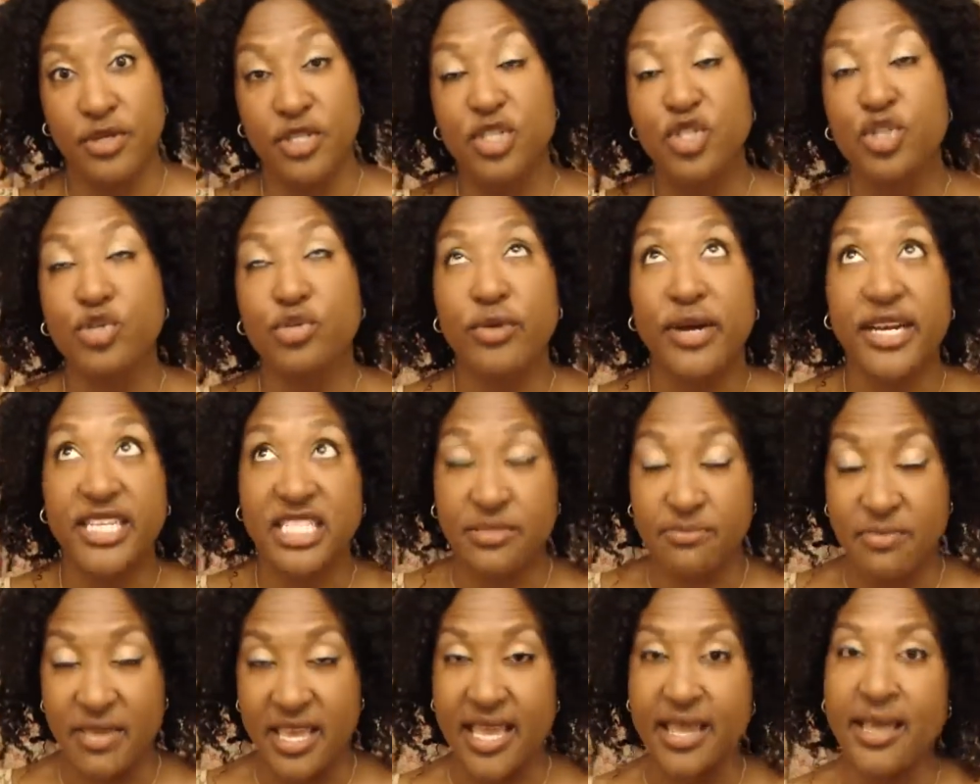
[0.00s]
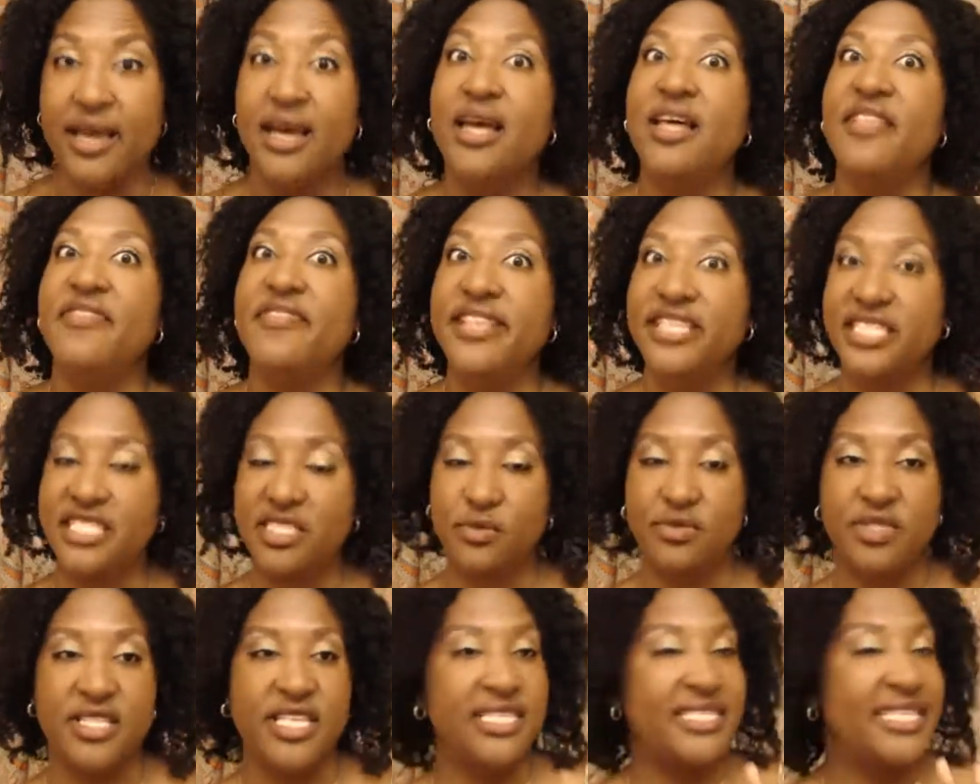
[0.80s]
Trust me,
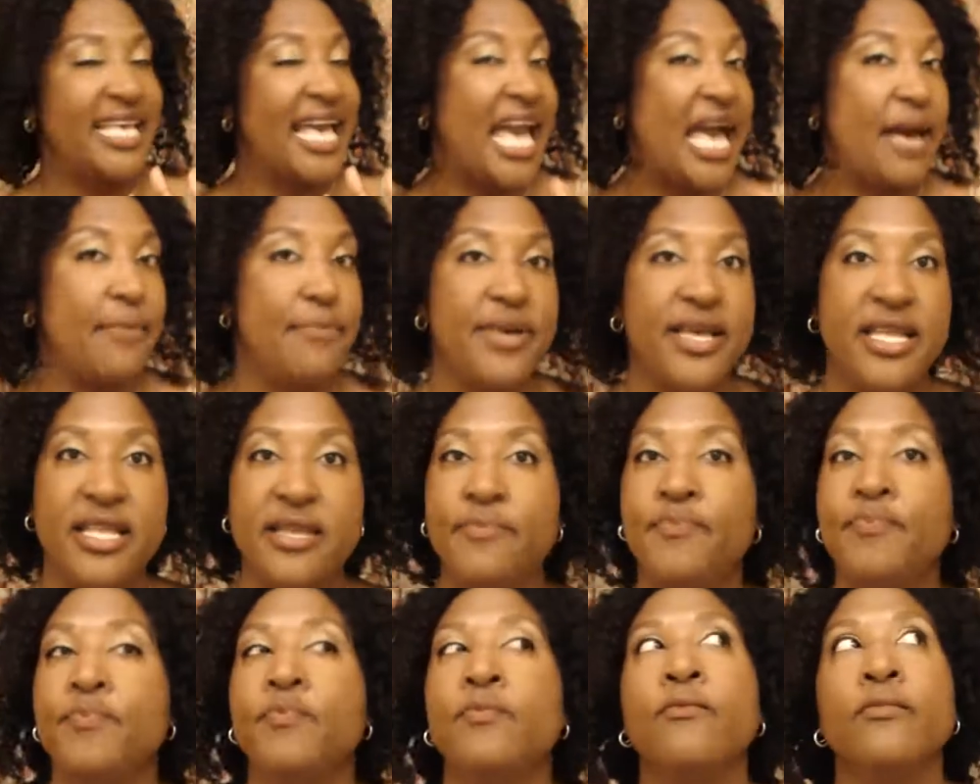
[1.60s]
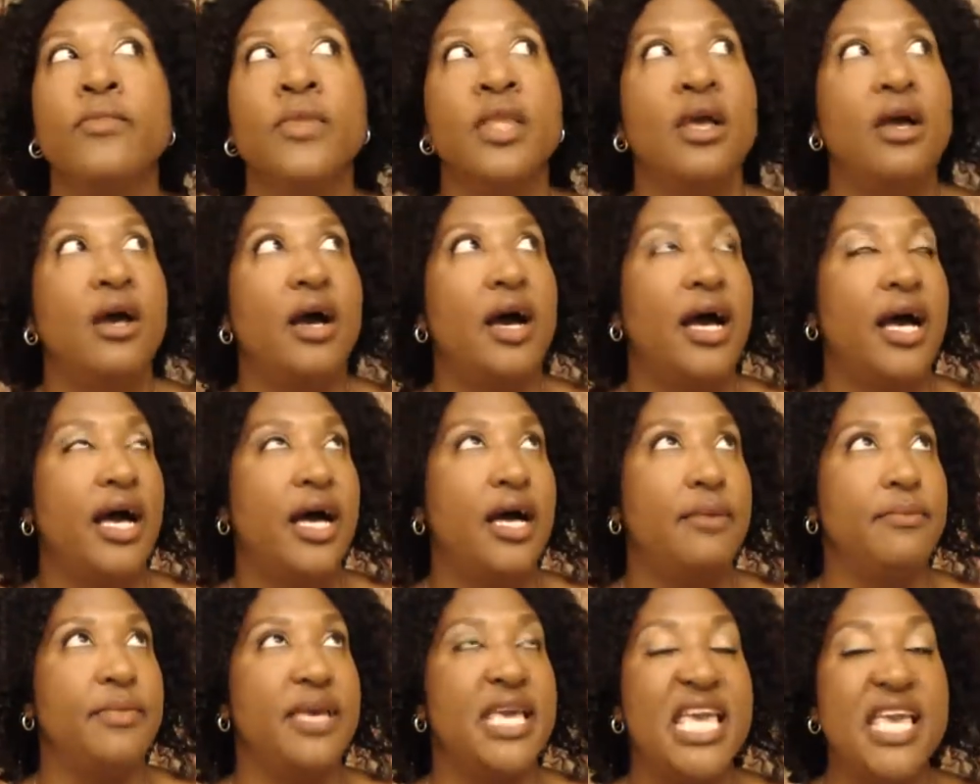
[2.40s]
this, this happened,
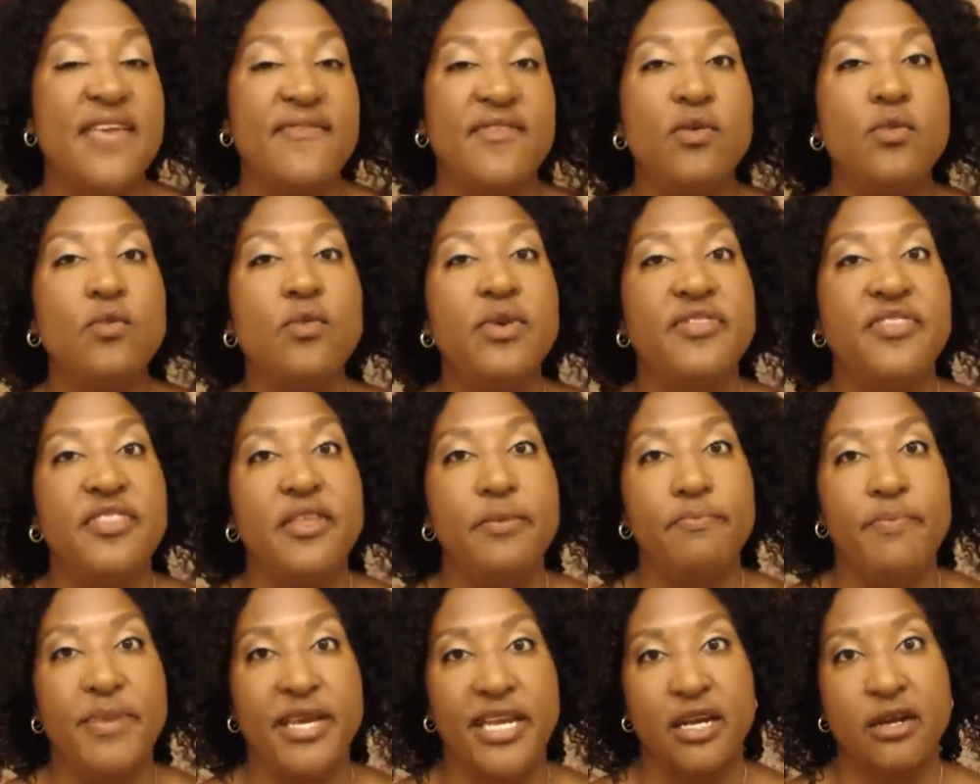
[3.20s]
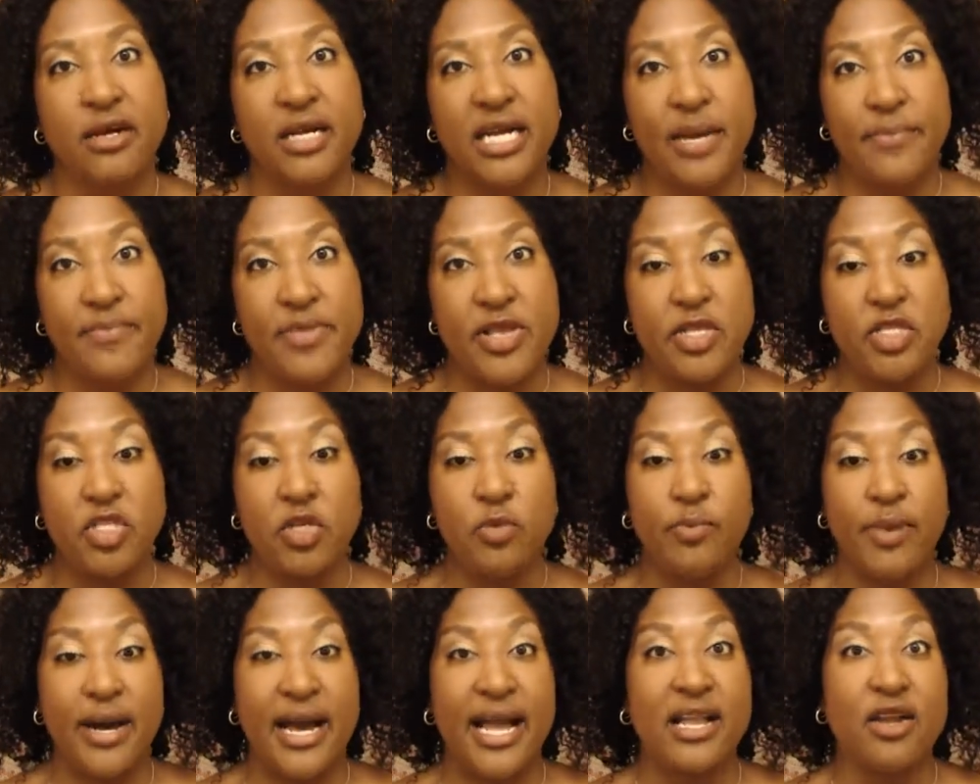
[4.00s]
um, even with the bigger companies
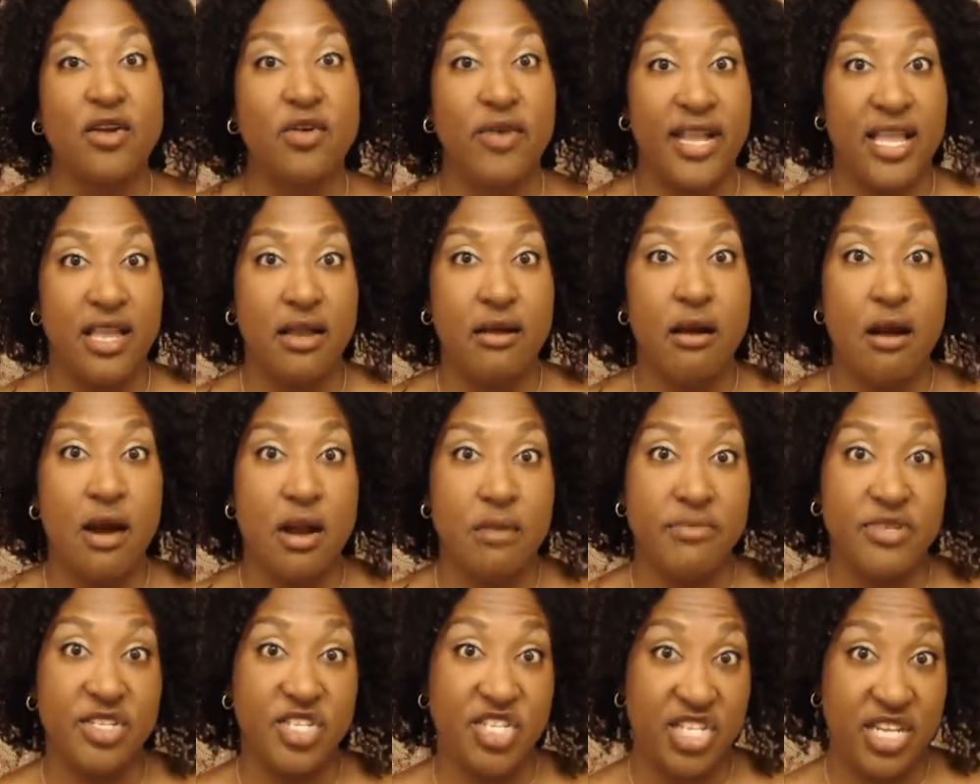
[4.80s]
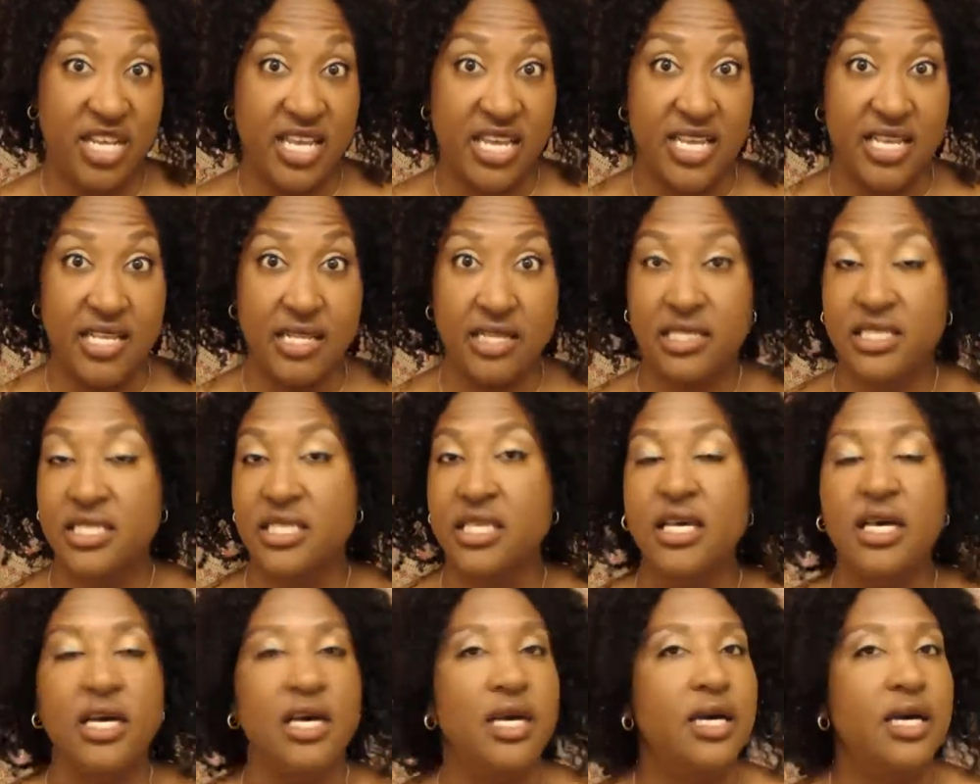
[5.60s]
who bought credit card machines,